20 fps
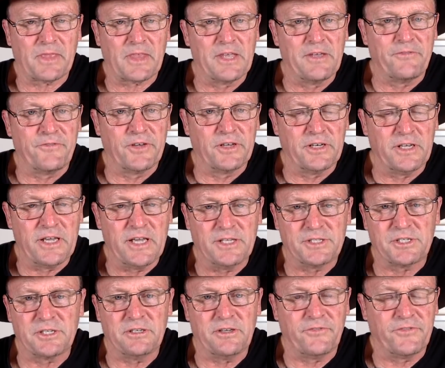if it
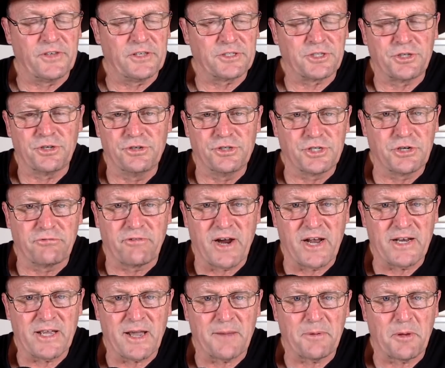hits, if you choose your
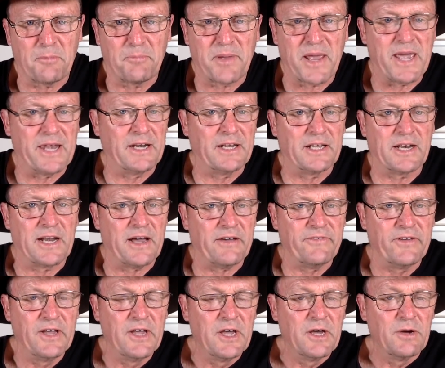radiator badly enough,
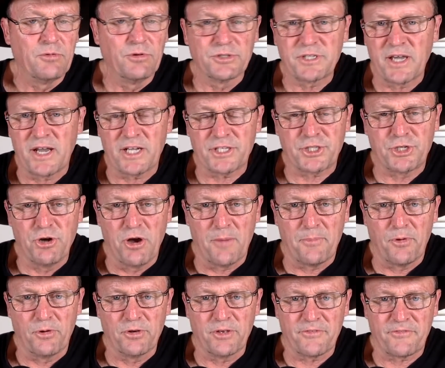well, it's going to chew up
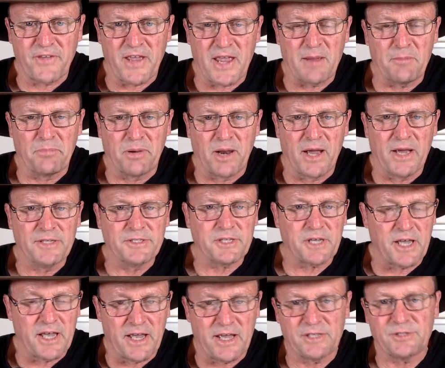all your fan blades
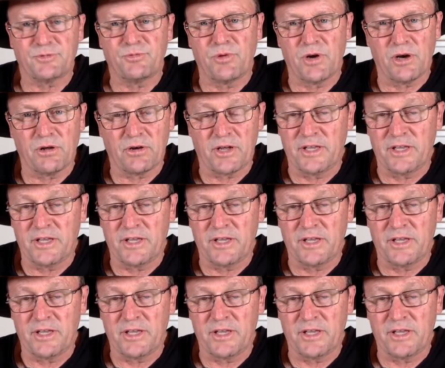as well.